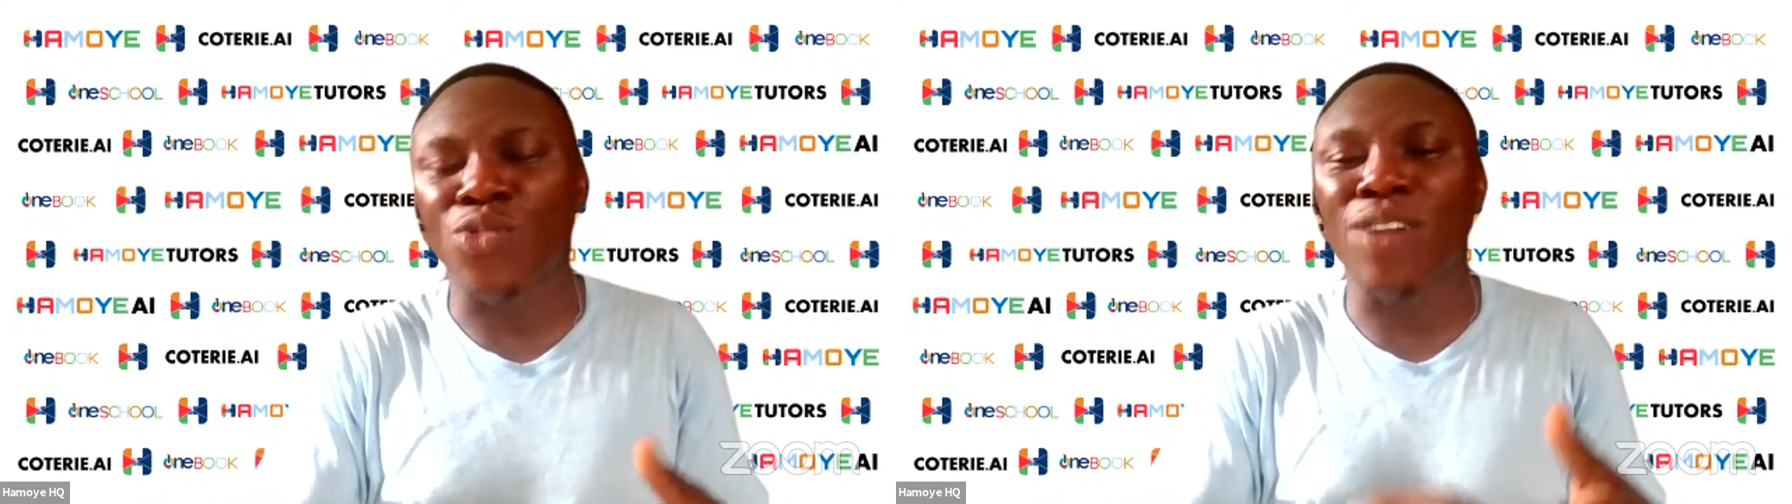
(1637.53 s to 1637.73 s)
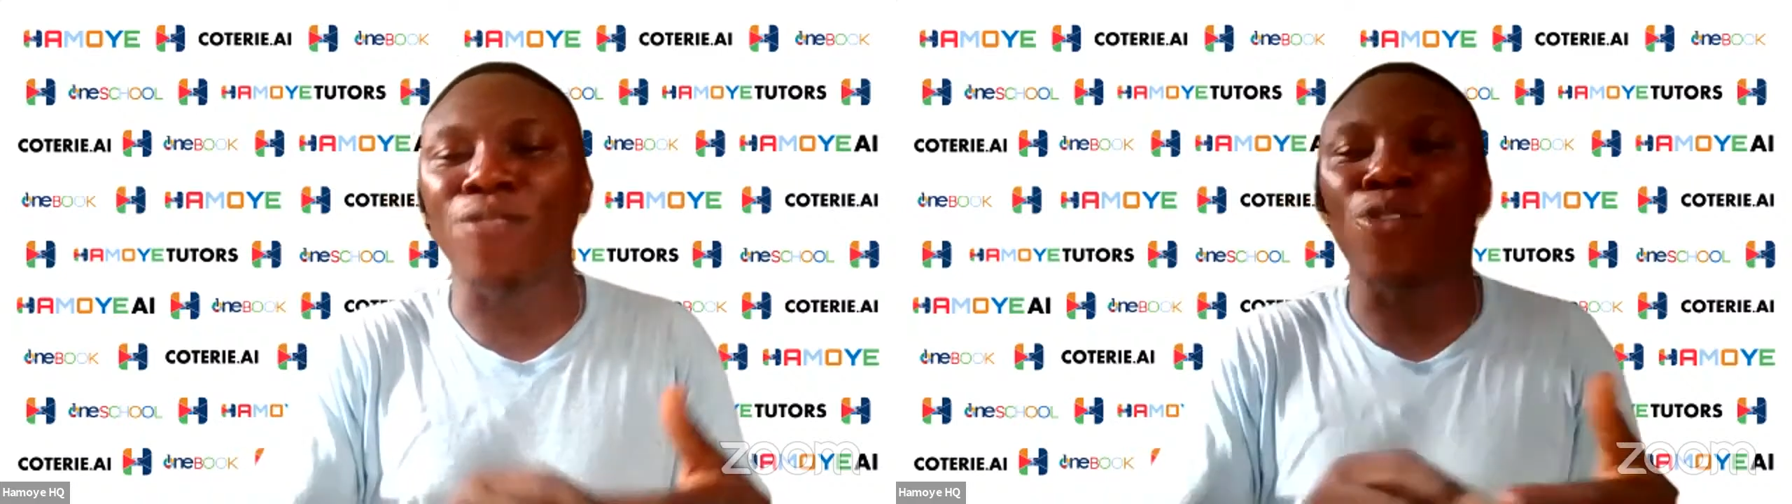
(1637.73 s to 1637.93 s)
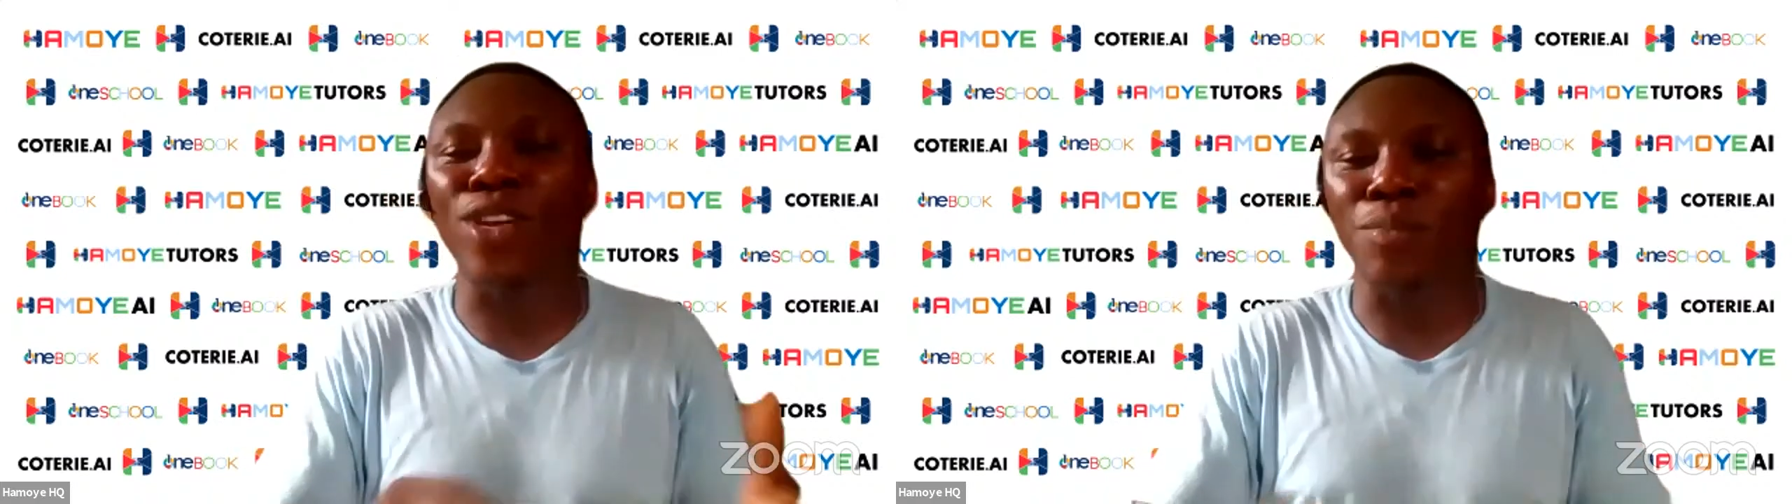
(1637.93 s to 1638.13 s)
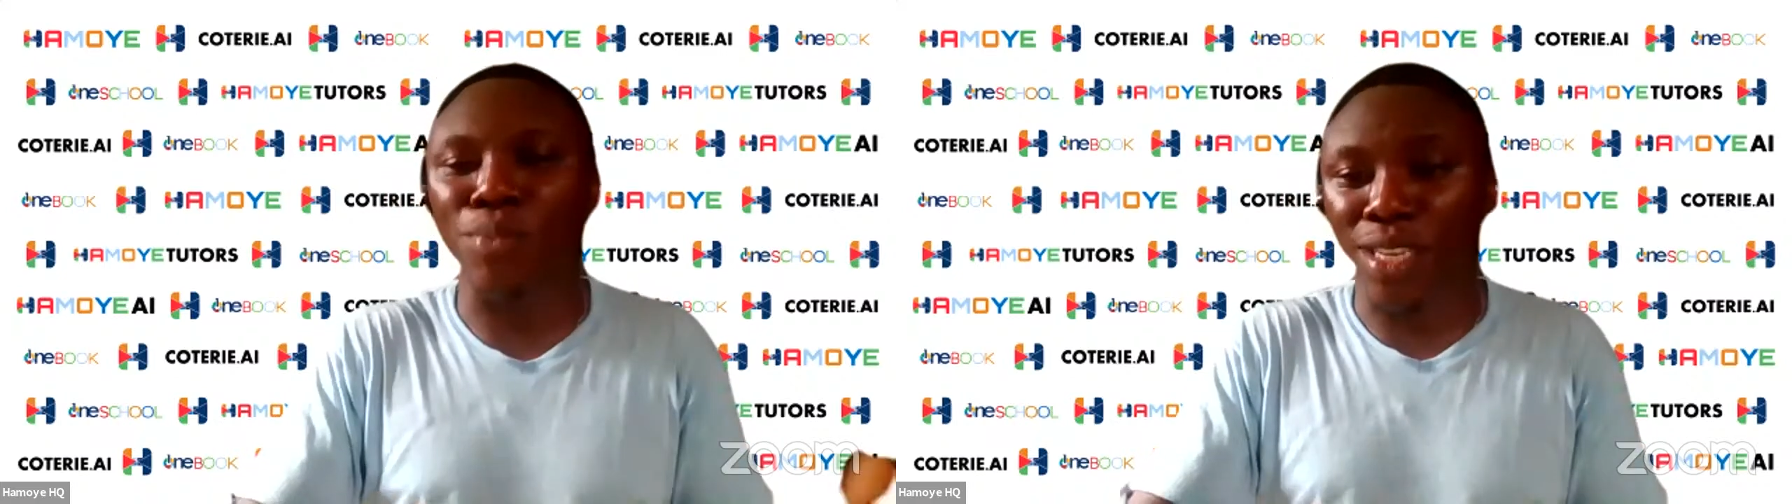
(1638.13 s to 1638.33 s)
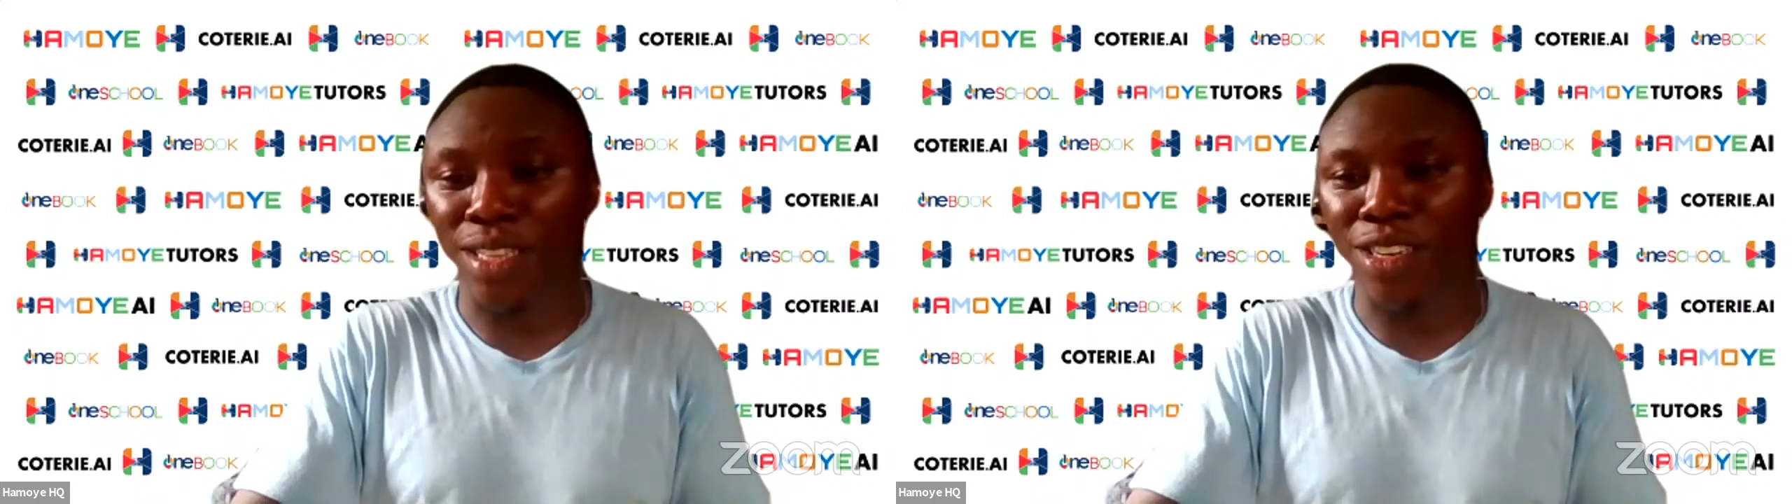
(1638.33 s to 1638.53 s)
to avoid in
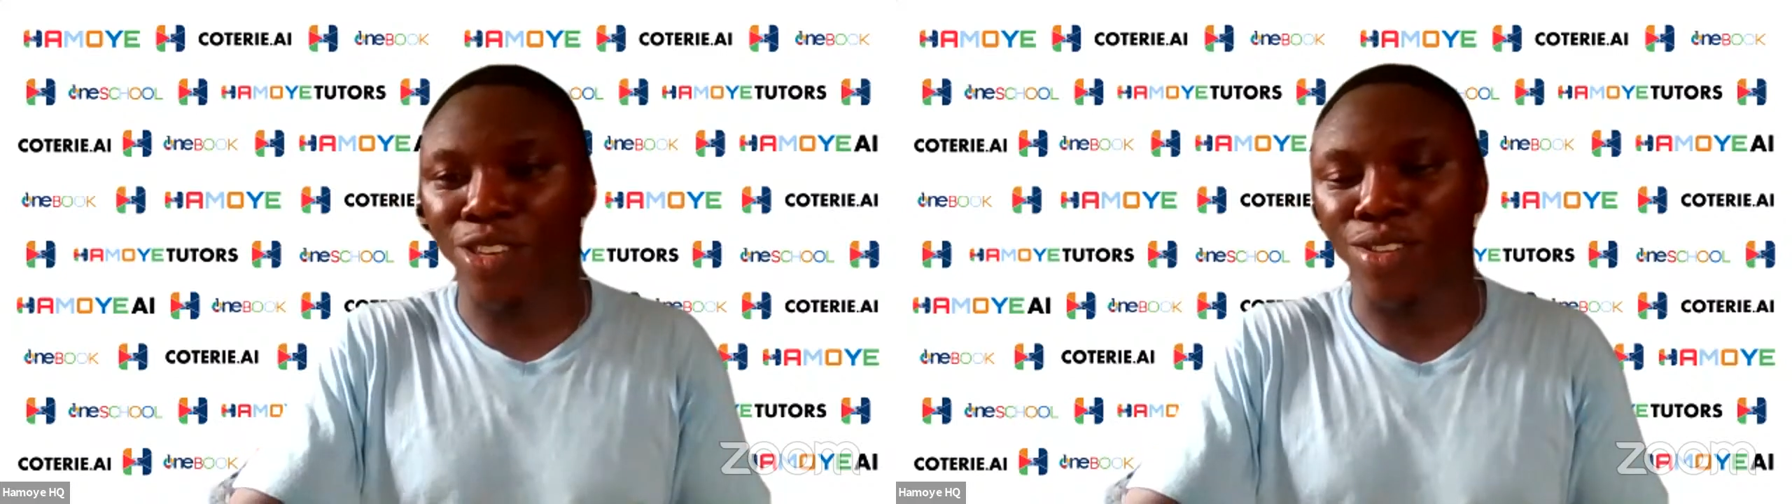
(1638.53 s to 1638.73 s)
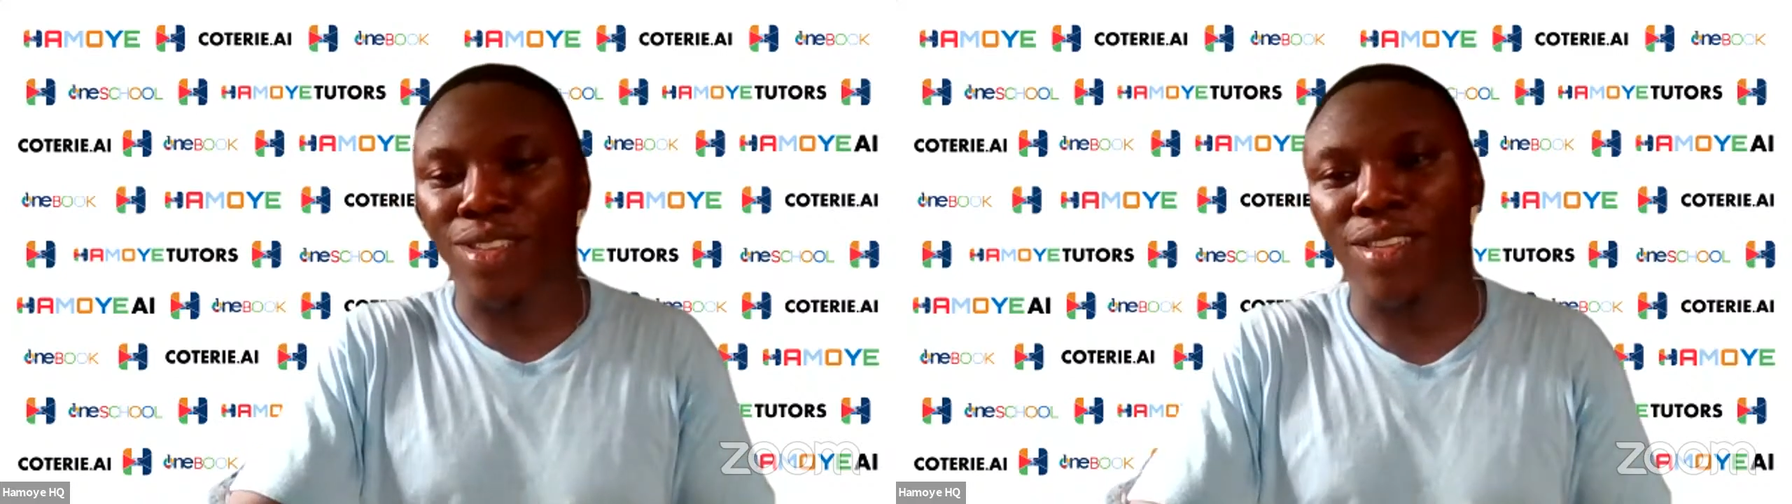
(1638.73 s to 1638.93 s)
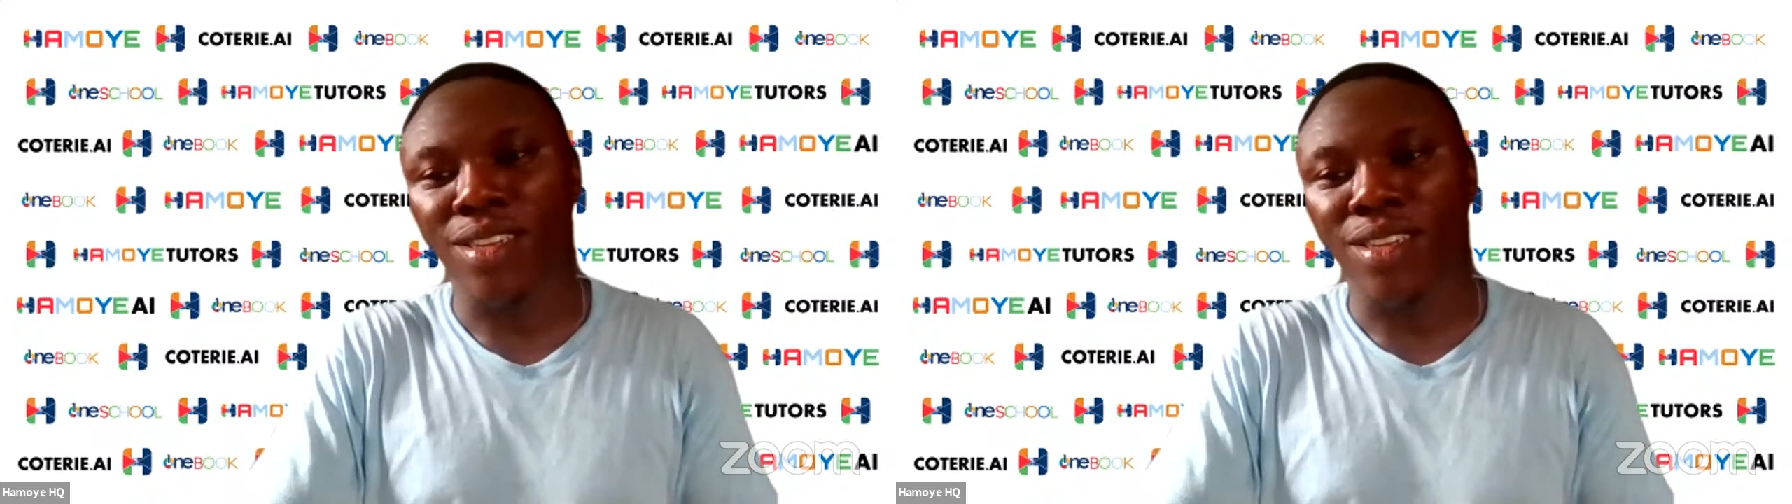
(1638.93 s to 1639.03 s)
presentation?